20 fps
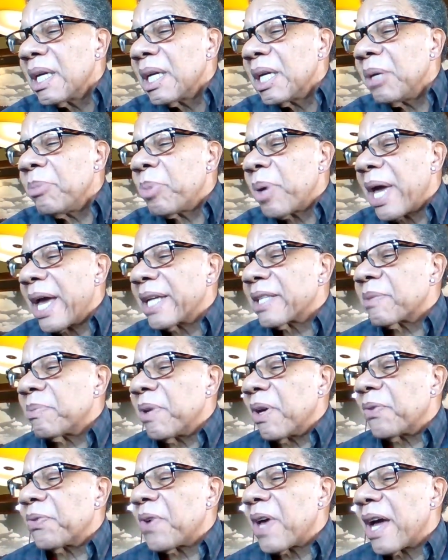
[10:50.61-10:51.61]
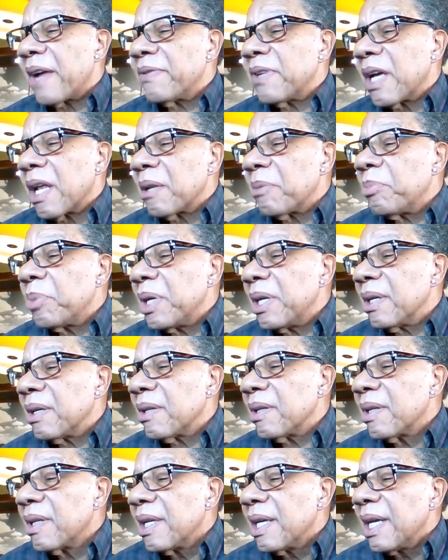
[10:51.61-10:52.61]
He passed me a $5
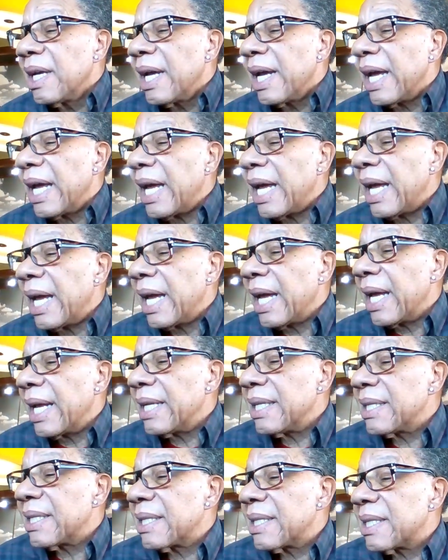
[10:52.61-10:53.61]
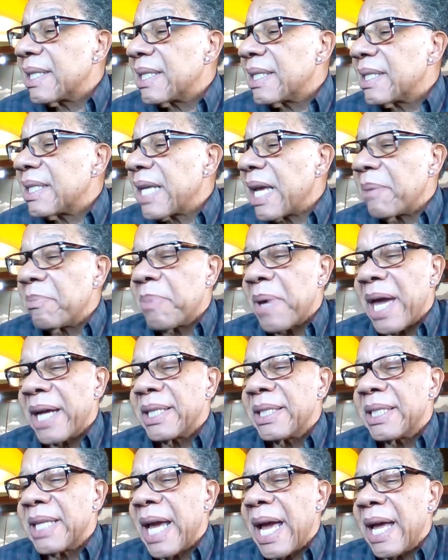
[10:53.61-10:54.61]
bill and sat
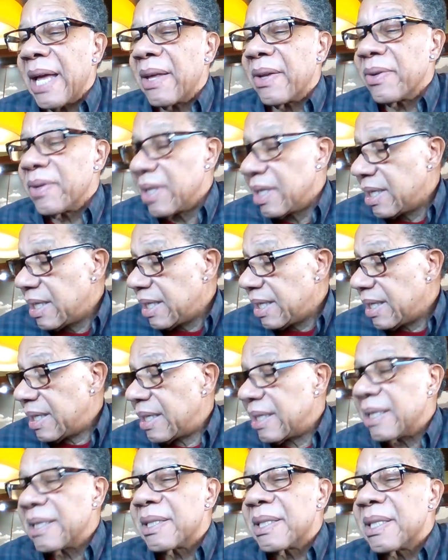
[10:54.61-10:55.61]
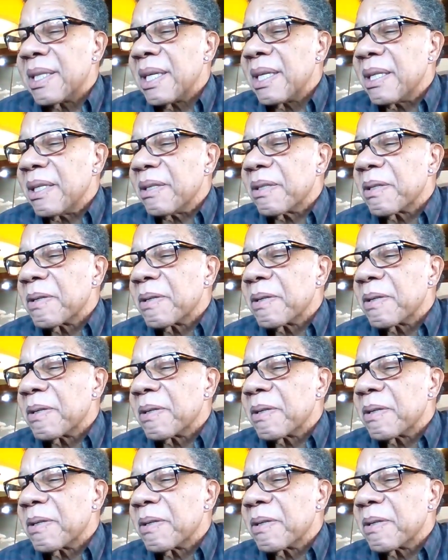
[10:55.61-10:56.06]
back down in his seat.